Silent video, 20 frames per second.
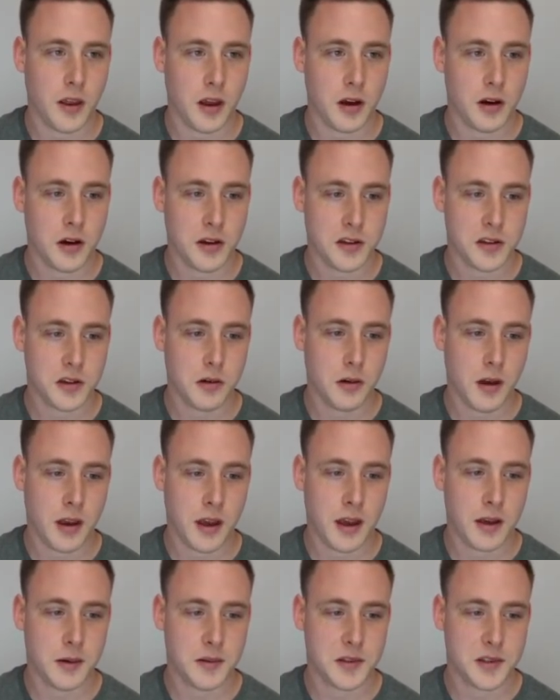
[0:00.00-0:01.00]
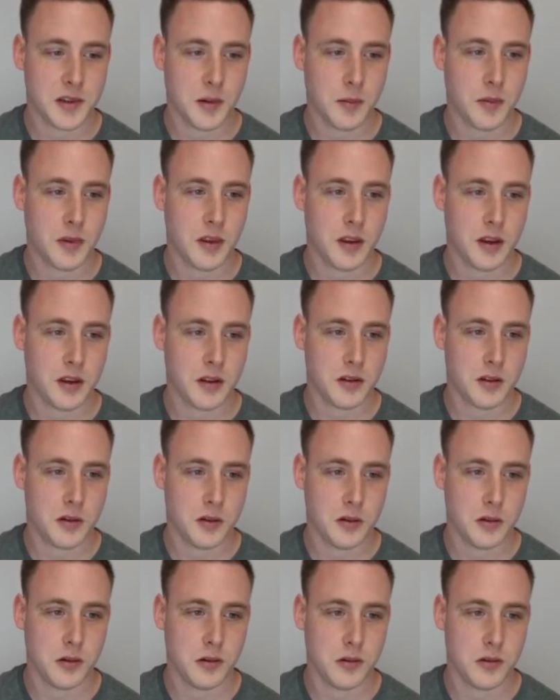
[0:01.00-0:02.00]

also have something to